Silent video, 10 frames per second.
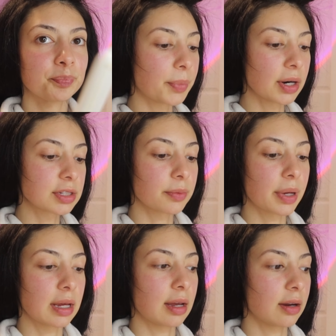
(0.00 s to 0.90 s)
the parts of
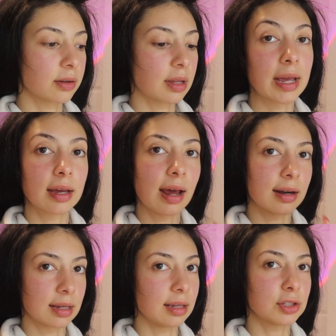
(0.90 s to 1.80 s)
my hair so I can add
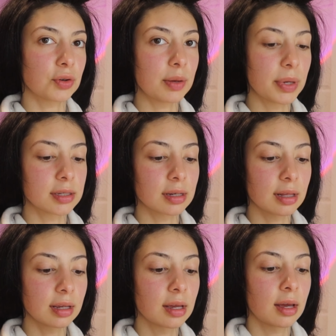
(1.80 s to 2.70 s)
heat to it
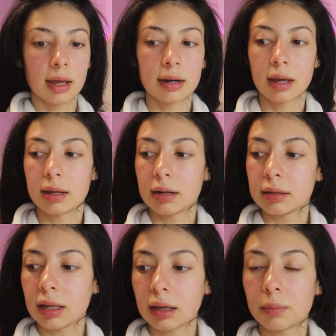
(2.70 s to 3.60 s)
basically, and then
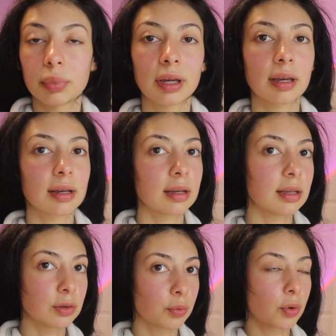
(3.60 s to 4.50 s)
they can be
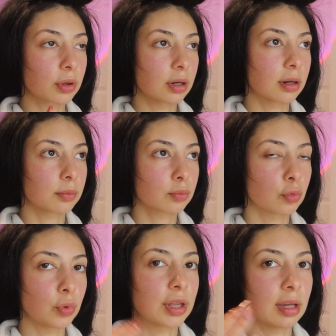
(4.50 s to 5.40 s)
in the roller
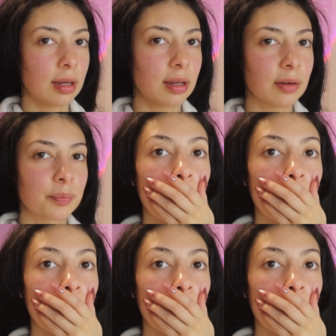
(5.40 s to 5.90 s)
with heat.